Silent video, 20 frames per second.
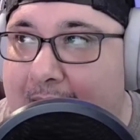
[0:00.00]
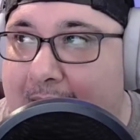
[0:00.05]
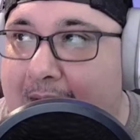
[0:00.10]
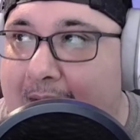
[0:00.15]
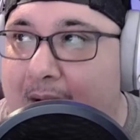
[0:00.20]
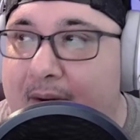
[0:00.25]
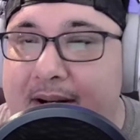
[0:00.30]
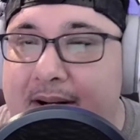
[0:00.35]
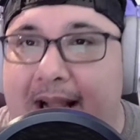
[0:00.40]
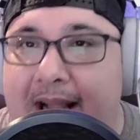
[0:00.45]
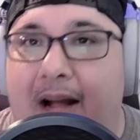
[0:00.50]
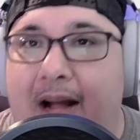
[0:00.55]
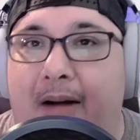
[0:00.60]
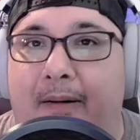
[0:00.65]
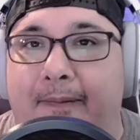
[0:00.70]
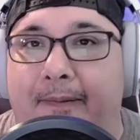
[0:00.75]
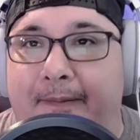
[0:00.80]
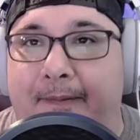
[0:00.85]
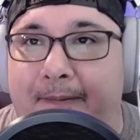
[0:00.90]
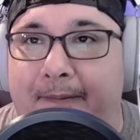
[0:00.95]
and
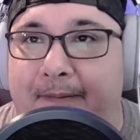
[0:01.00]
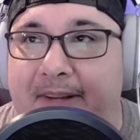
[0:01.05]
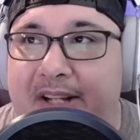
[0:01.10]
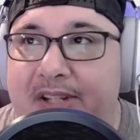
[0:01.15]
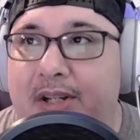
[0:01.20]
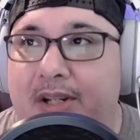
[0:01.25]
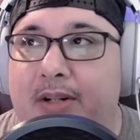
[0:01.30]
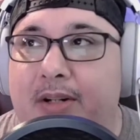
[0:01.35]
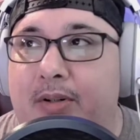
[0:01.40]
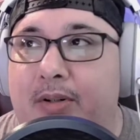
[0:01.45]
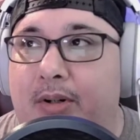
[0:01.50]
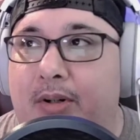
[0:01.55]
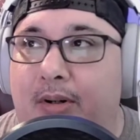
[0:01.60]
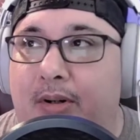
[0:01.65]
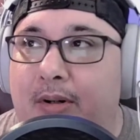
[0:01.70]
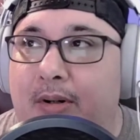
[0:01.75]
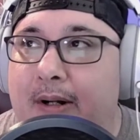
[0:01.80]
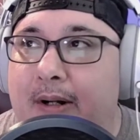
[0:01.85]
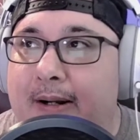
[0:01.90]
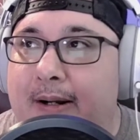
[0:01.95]
out
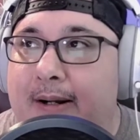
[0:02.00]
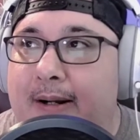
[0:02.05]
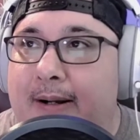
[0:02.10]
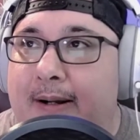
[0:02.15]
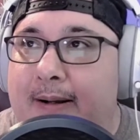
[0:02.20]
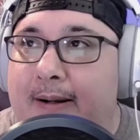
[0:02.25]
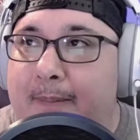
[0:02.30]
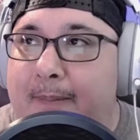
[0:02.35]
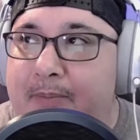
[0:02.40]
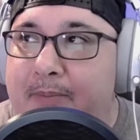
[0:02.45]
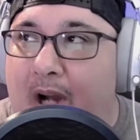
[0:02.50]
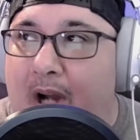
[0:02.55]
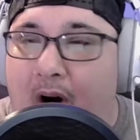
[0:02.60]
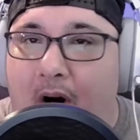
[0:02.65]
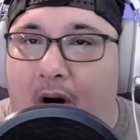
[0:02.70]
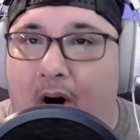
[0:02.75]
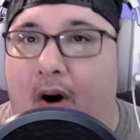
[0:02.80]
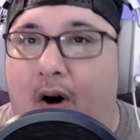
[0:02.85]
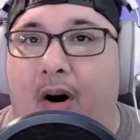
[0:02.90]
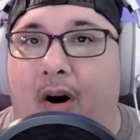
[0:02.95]
physical
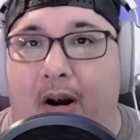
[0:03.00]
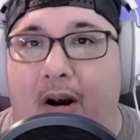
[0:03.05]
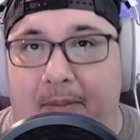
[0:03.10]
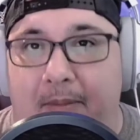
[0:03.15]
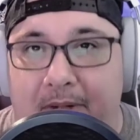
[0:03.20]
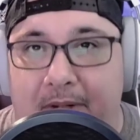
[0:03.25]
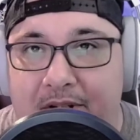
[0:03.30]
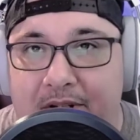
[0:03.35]
harm.